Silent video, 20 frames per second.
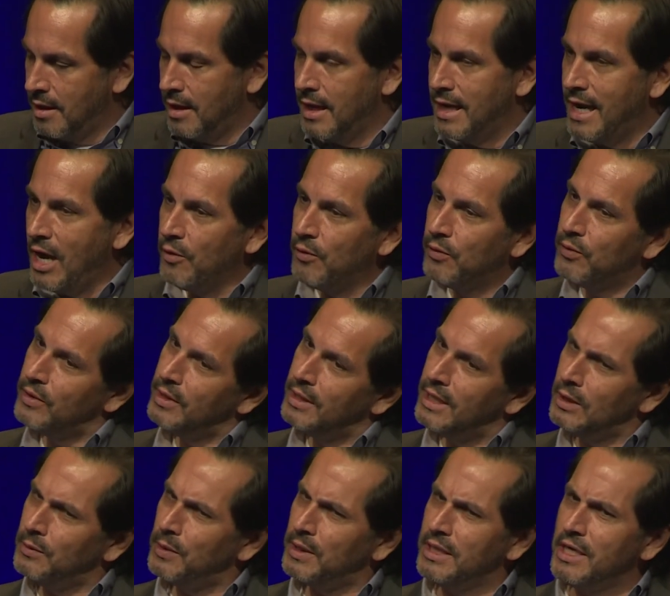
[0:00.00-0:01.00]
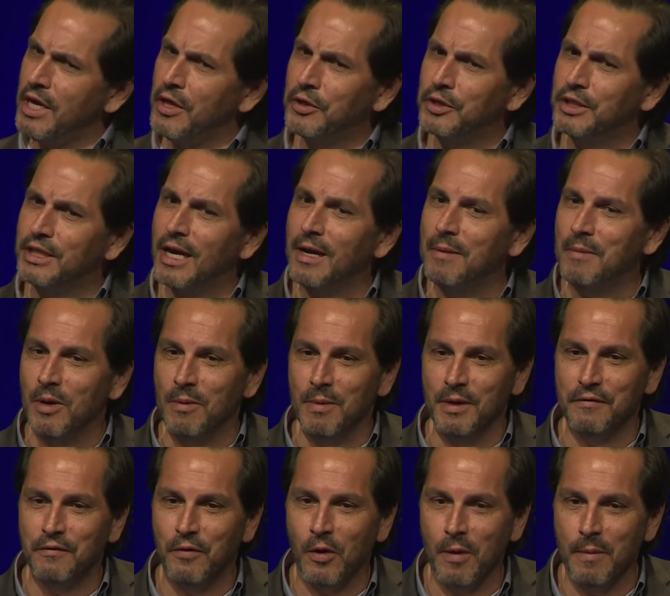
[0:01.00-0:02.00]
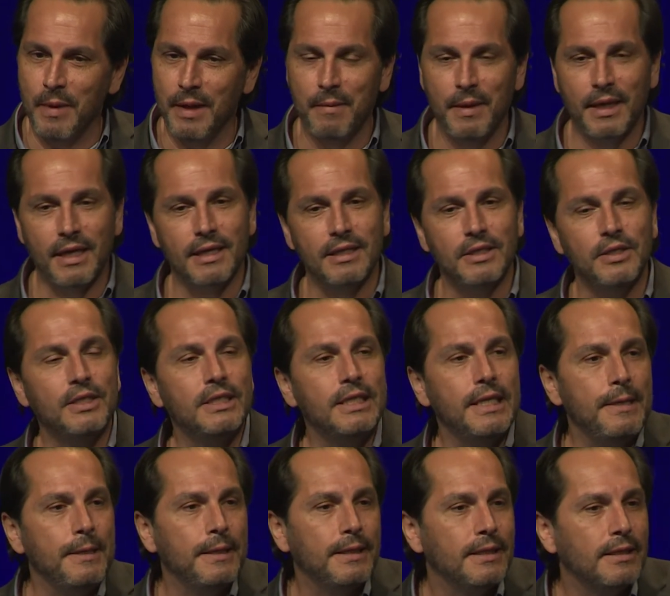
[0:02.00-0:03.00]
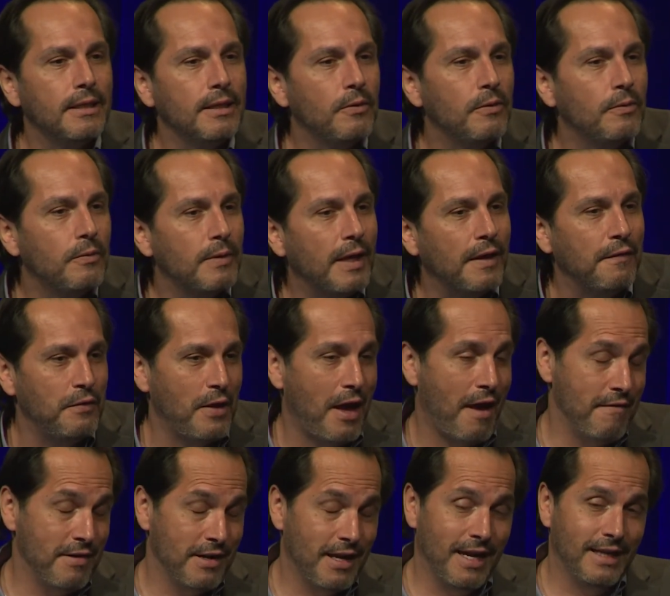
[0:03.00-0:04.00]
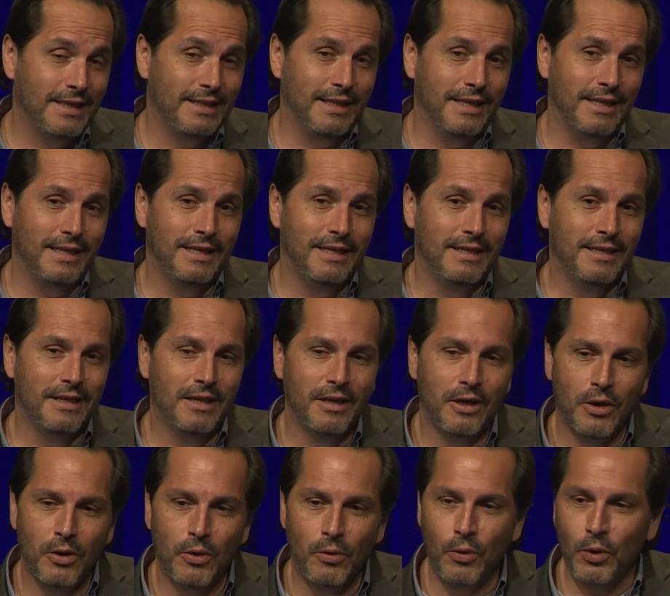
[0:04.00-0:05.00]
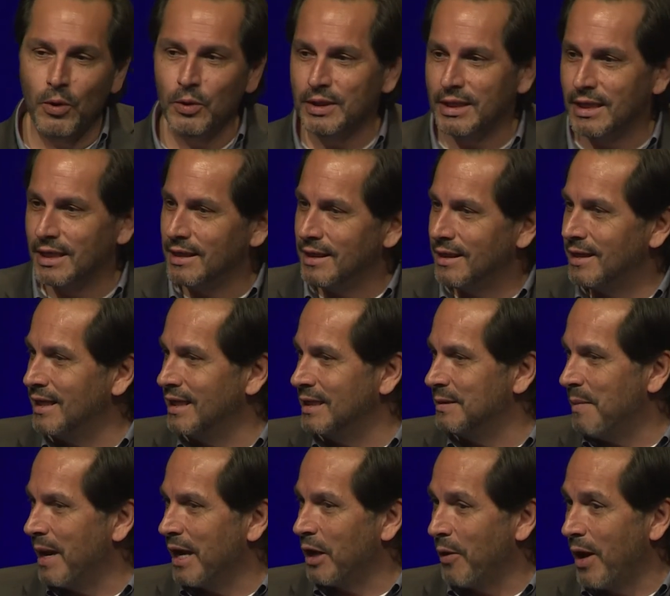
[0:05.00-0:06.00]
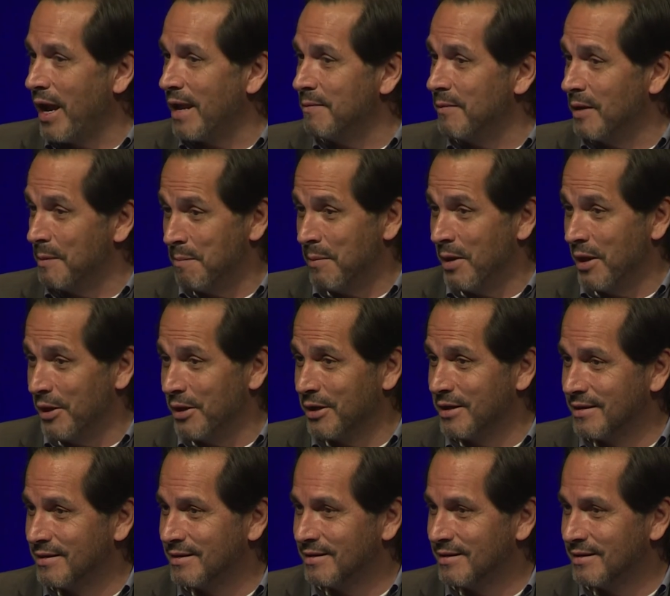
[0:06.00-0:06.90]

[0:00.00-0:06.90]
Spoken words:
Now, this was another dull moment for me because you see, if you haven't guessed it, Rosa is my grandmother.